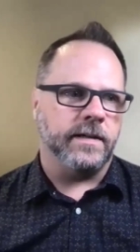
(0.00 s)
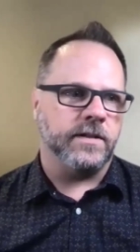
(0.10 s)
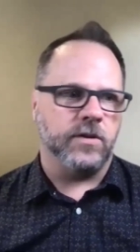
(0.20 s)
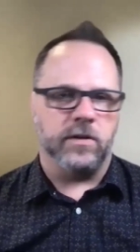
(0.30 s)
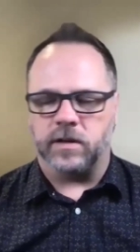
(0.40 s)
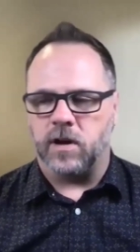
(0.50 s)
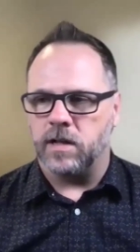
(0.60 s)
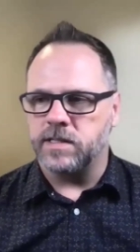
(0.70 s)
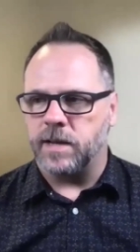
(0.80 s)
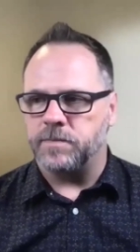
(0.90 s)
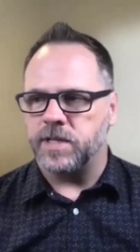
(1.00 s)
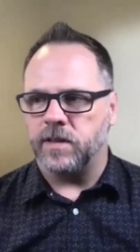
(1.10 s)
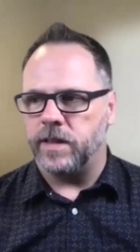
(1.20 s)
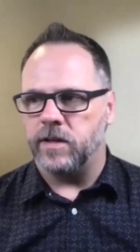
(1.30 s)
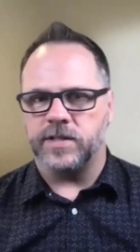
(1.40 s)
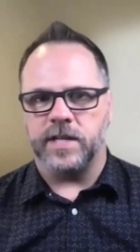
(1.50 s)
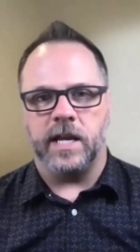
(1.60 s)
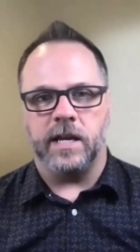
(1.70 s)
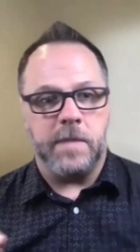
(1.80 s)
certain concepts, and they'll say,